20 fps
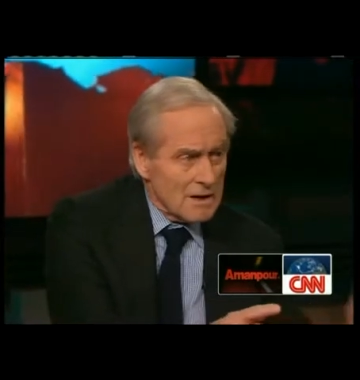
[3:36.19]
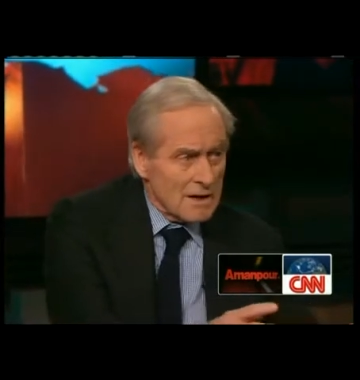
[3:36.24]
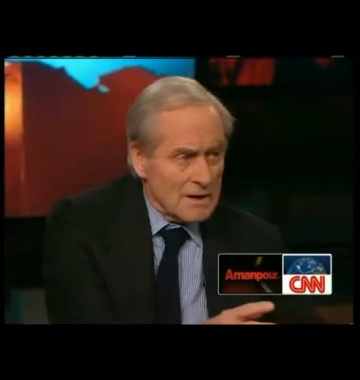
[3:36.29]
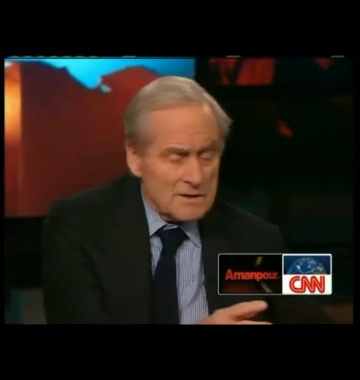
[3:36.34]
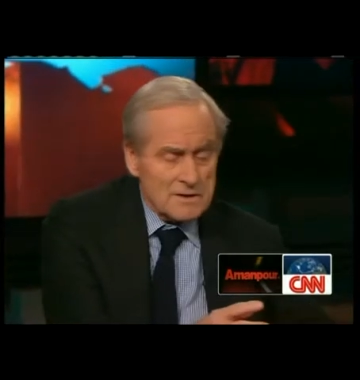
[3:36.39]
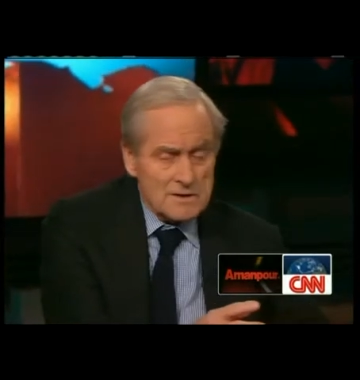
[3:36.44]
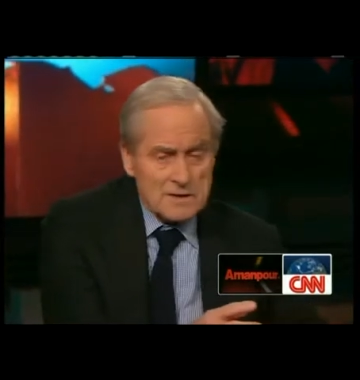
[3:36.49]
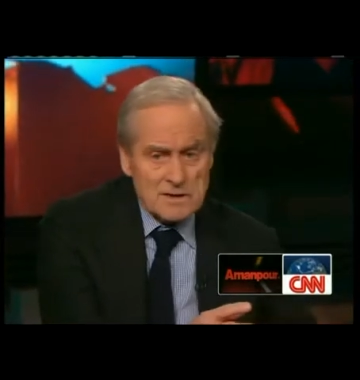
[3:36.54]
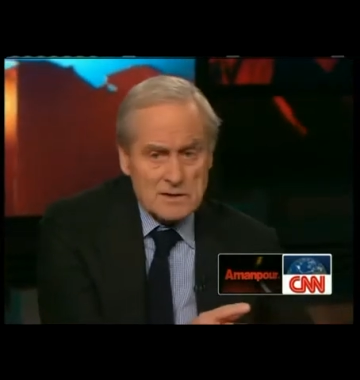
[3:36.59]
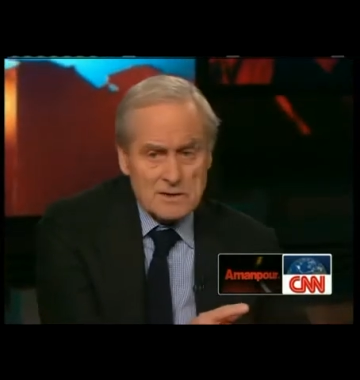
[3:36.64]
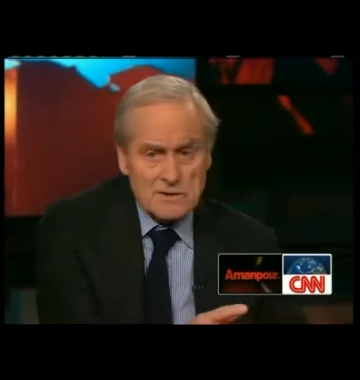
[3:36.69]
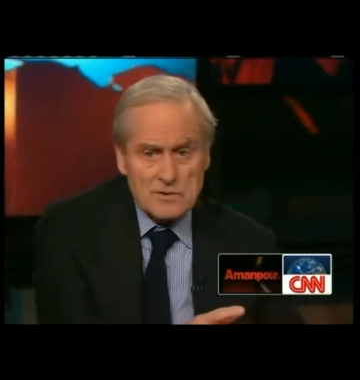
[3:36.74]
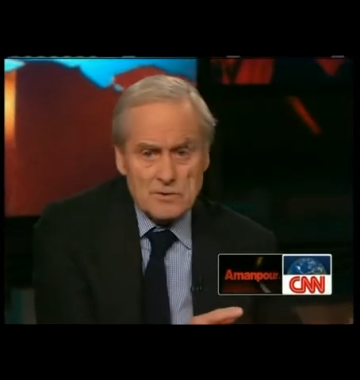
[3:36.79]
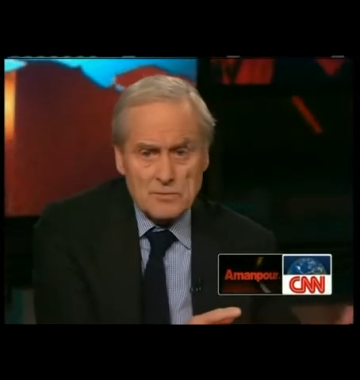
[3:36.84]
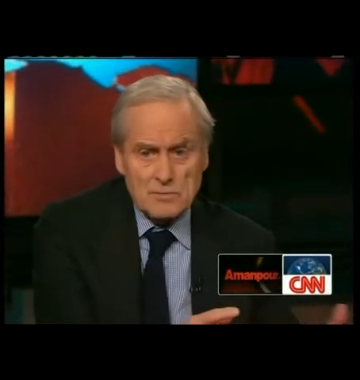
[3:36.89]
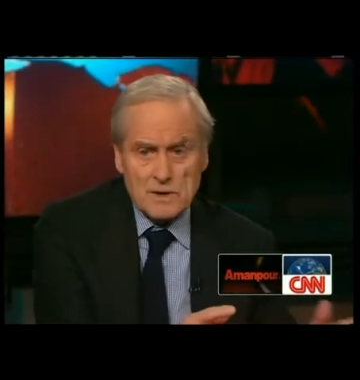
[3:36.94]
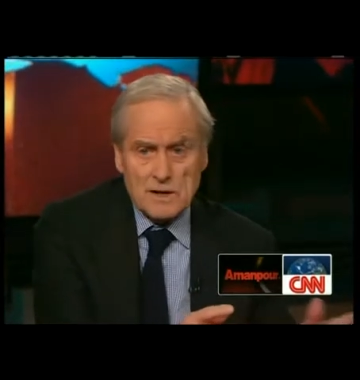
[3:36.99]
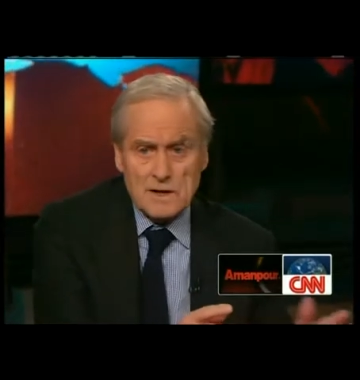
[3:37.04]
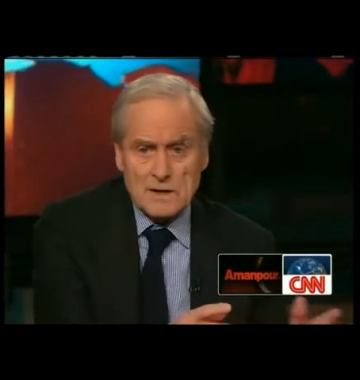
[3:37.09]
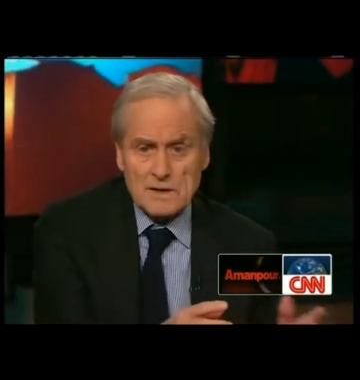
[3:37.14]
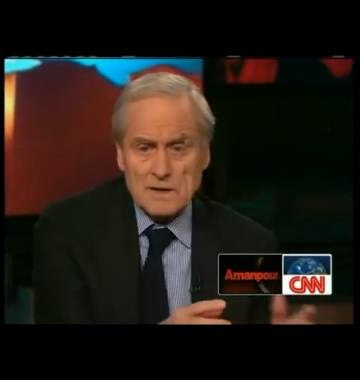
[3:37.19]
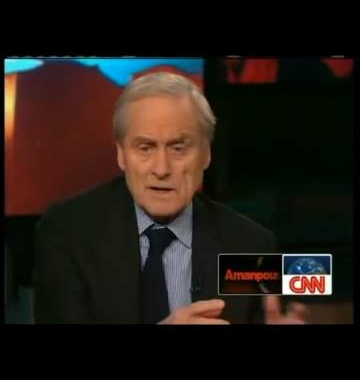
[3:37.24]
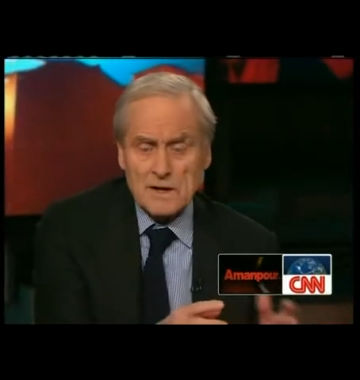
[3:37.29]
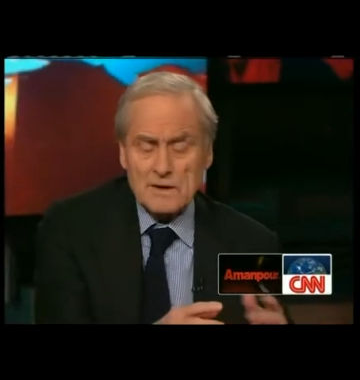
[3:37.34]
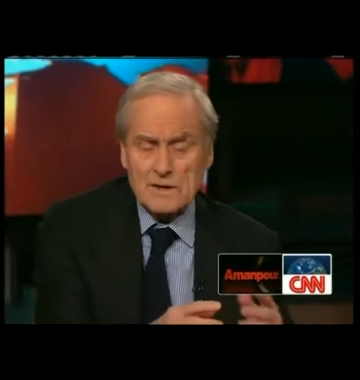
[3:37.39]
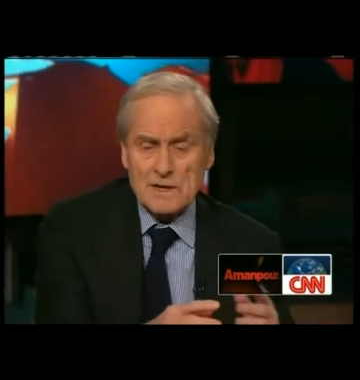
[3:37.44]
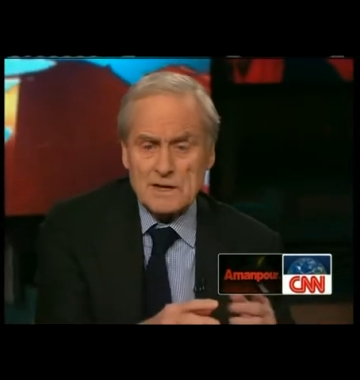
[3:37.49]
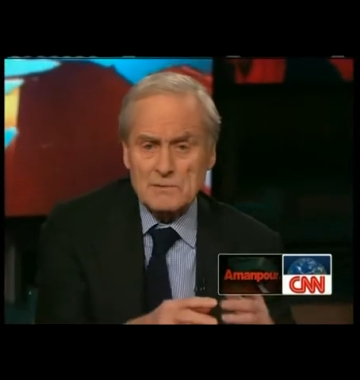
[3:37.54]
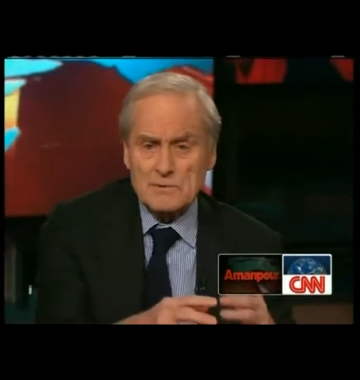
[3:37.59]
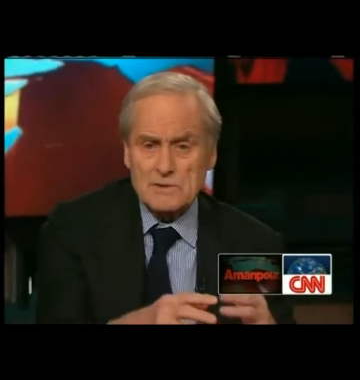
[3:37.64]
And Tina knew my
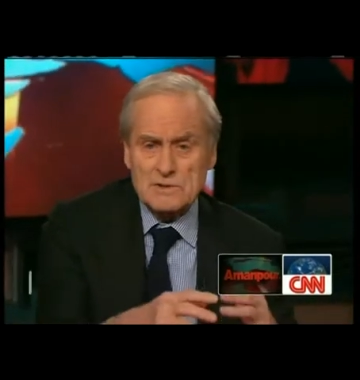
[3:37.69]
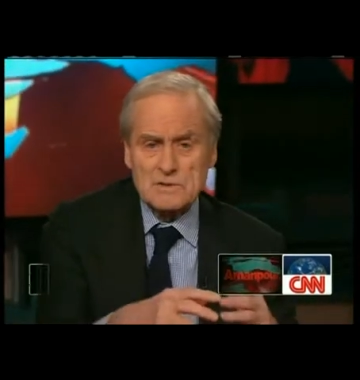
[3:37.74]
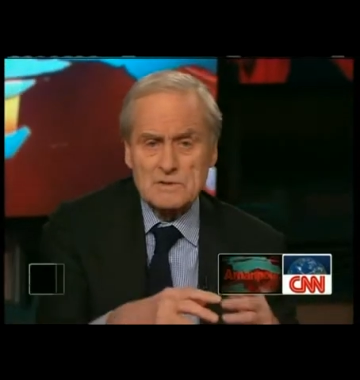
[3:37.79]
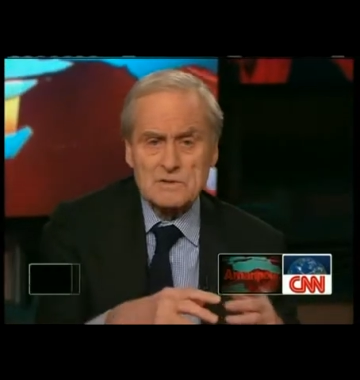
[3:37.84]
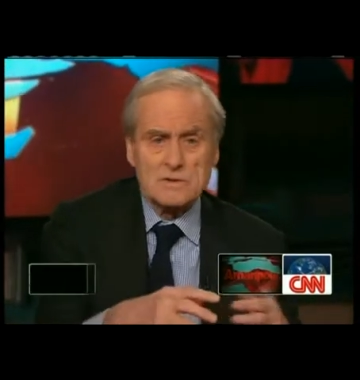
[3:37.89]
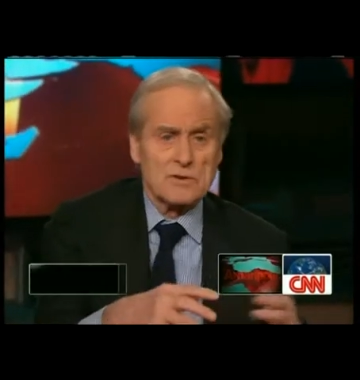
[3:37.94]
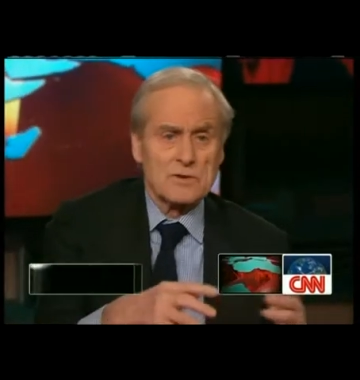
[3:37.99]
dad, and he was